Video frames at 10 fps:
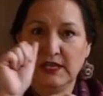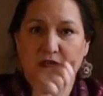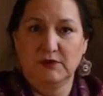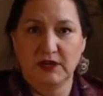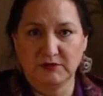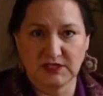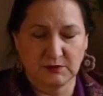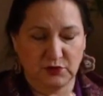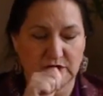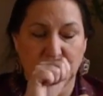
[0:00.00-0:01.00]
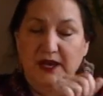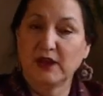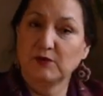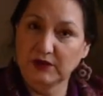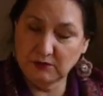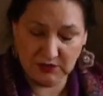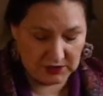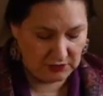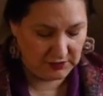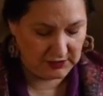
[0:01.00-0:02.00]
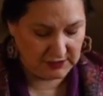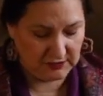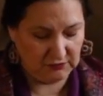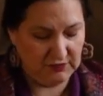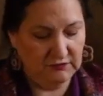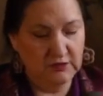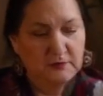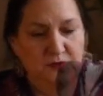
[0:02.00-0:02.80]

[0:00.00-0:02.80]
They would help to support their back while they were canoeing down the river.